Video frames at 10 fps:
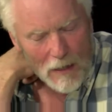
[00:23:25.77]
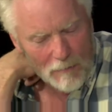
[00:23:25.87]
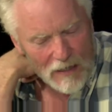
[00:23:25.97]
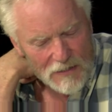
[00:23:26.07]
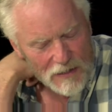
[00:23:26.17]
an
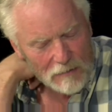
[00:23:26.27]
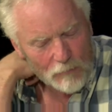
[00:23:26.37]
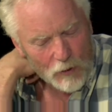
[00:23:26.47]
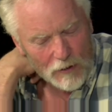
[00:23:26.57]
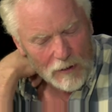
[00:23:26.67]
amazing
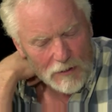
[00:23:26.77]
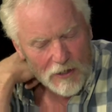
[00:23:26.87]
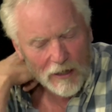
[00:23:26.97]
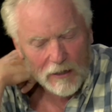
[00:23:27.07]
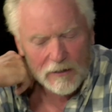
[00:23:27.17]
book, The
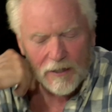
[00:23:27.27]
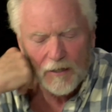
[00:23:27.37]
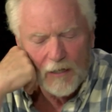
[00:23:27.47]
Scarlet Letter.